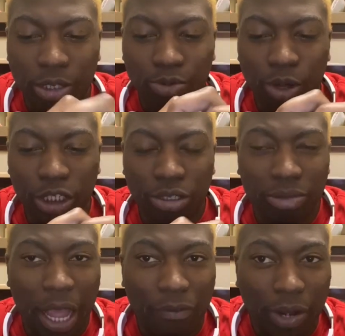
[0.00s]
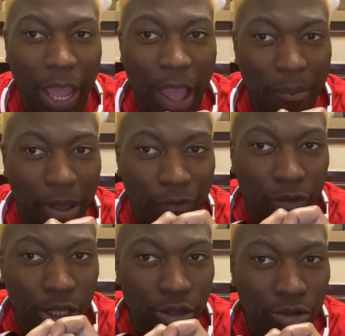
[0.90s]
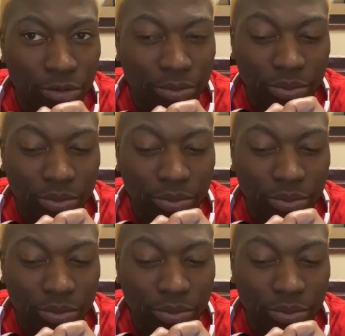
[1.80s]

What you think finna happen for you?